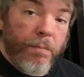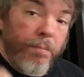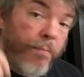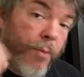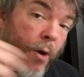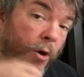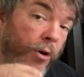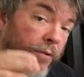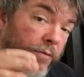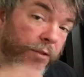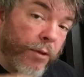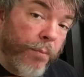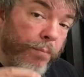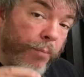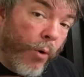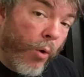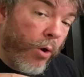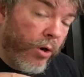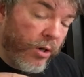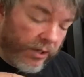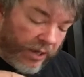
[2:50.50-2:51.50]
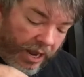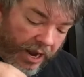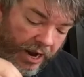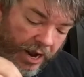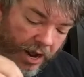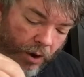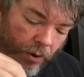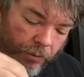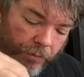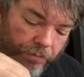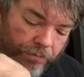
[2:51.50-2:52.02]
Part of the board
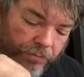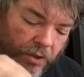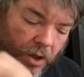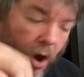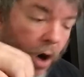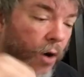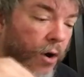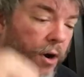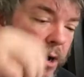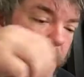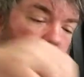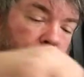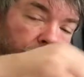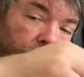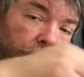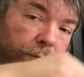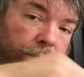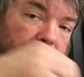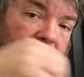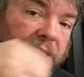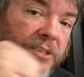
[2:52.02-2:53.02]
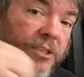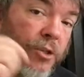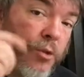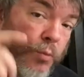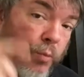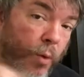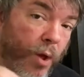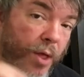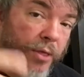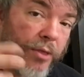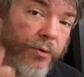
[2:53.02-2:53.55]
layout are numbered spaces
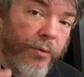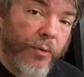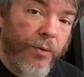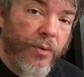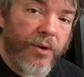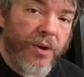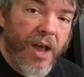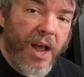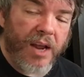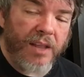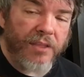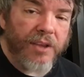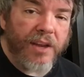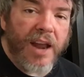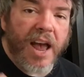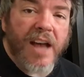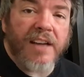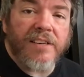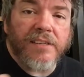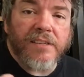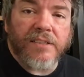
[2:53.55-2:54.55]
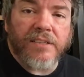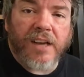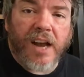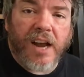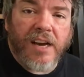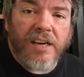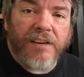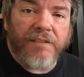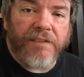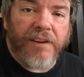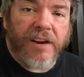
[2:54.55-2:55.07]
1 through 9 that act as
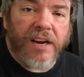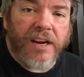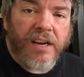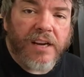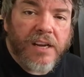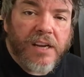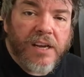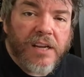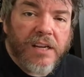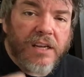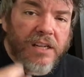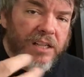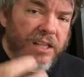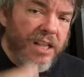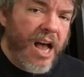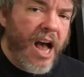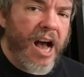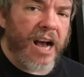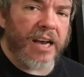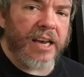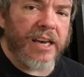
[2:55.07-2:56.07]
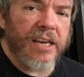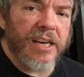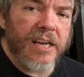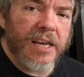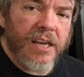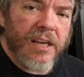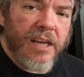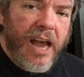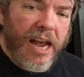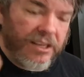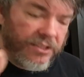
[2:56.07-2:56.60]
kind of a clock
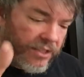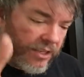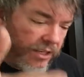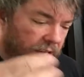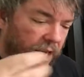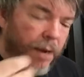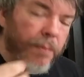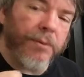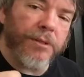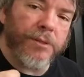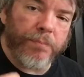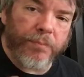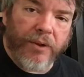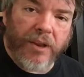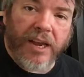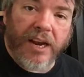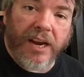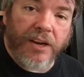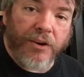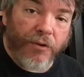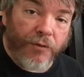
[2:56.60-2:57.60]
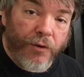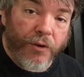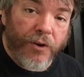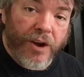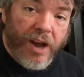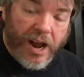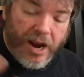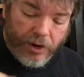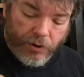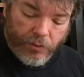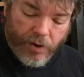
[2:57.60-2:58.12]
as the game is played over
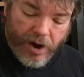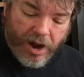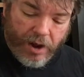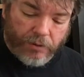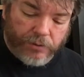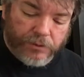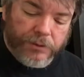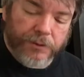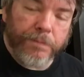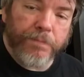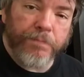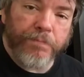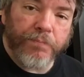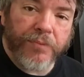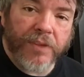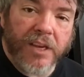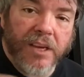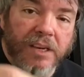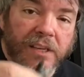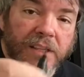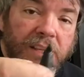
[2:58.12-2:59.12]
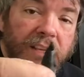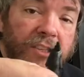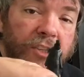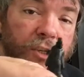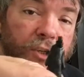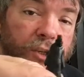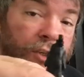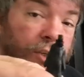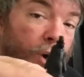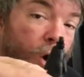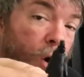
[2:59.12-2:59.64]
9 rounds. This
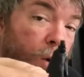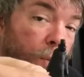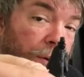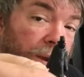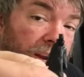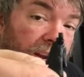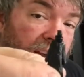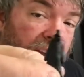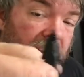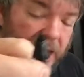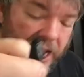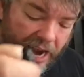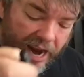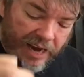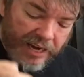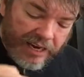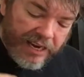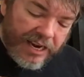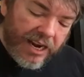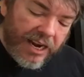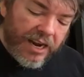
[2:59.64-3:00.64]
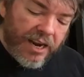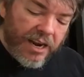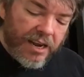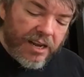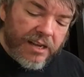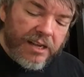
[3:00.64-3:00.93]
is Tobi, and he